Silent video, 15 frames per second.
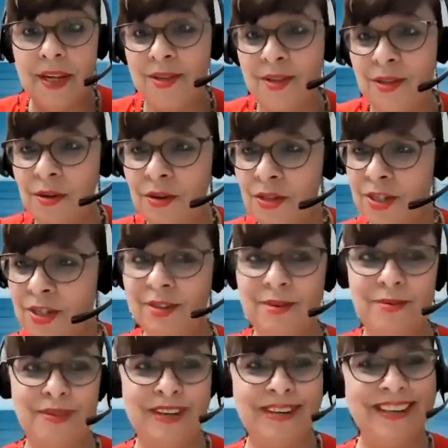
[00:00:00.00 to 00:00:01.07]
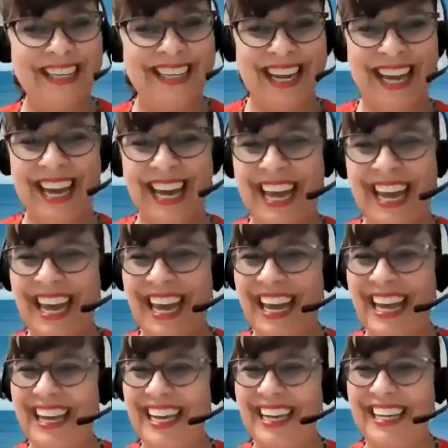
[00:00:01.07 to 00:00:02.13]
I saw Chico really,
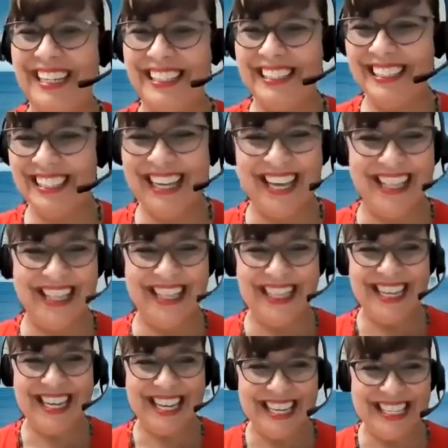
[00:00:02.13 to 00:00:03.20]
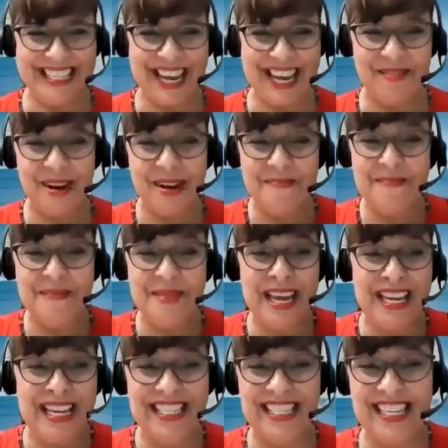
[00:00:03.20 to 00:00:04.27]
yay, look at this. How
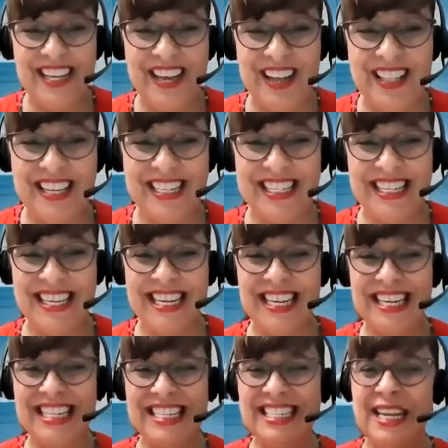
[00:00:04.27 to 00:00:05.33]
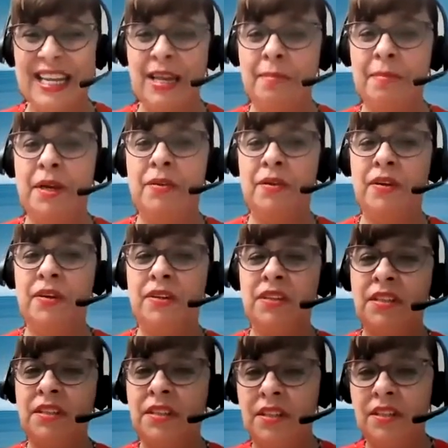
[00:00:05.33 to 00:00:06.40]
amazing all the things are,
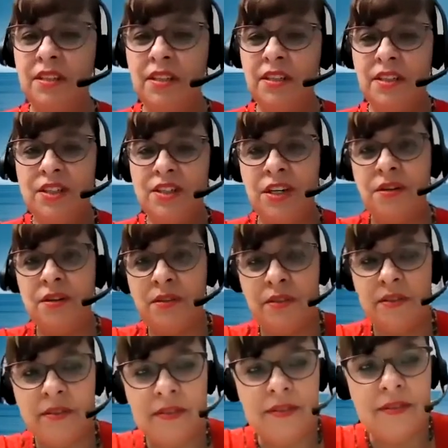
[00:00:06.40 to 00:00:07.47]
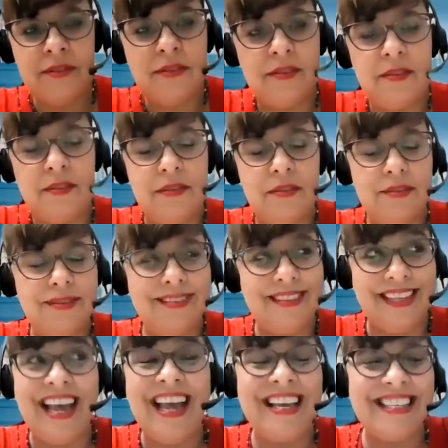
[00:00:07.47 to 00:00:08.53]
Emmanuel. Chico,
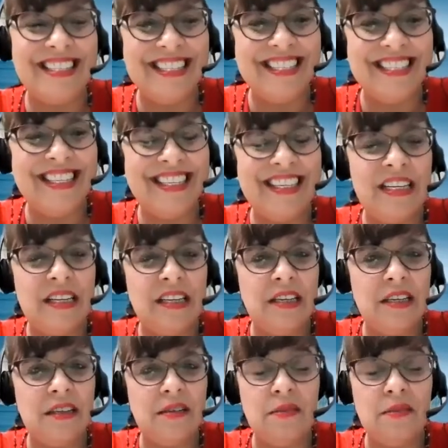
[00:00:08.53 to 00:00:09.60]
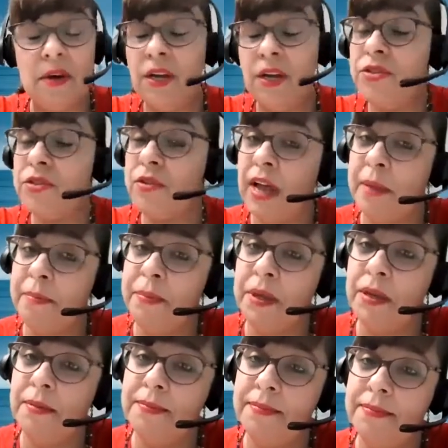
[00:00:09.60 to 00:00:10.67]
yes. Why are you so
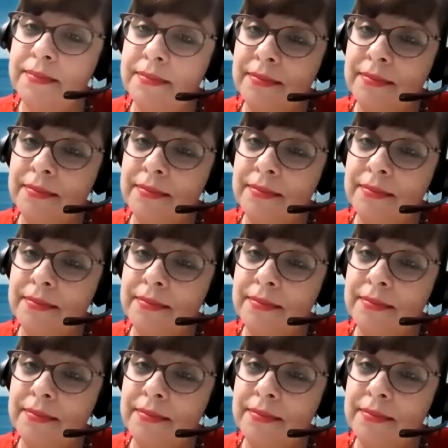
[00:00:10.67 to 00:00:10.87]
happy?